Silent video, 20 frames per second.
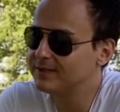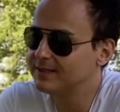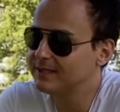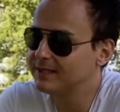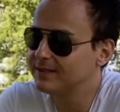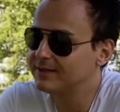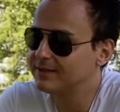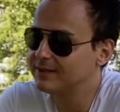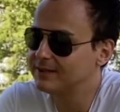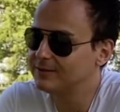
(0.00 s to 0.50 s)

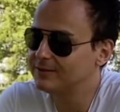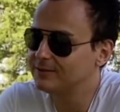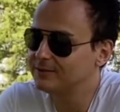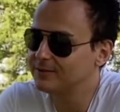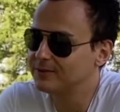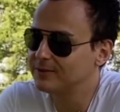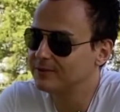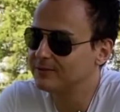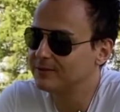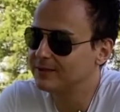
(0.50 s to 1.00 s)
now. I do
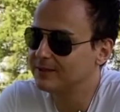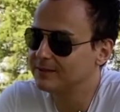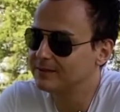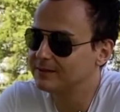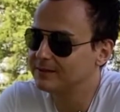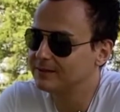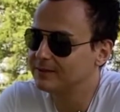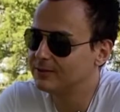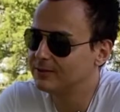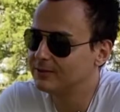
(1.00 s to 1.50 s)
pretty well.
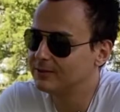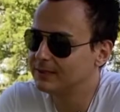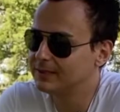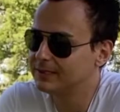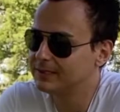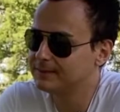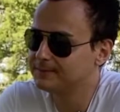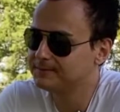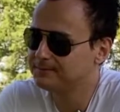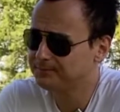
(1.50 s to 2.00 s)
No,